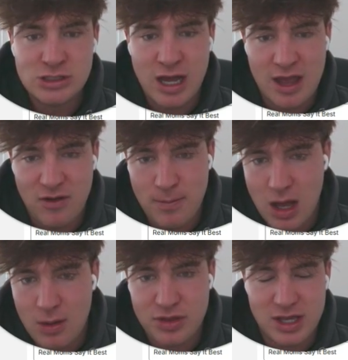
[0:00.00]
I have a
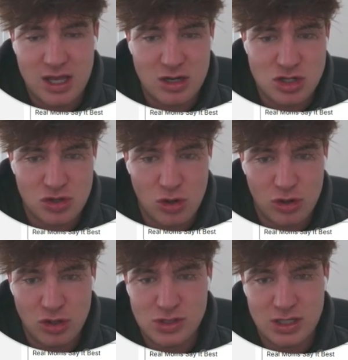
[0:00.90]
mom with a kid in a
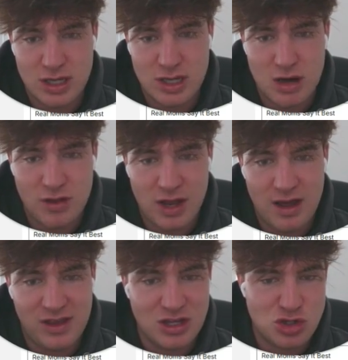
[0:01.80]
stroller using it here. And then I
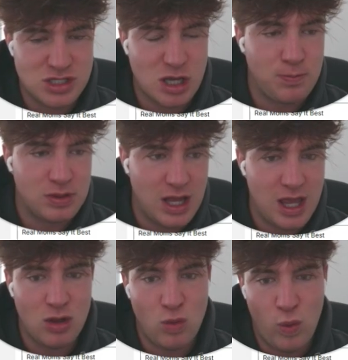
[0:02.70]
have kids just out
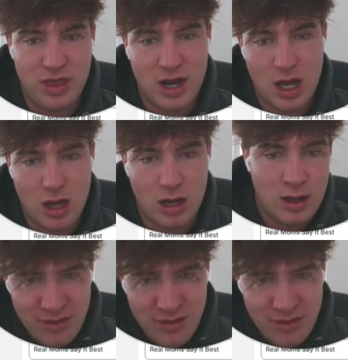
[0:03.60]
playing with it on.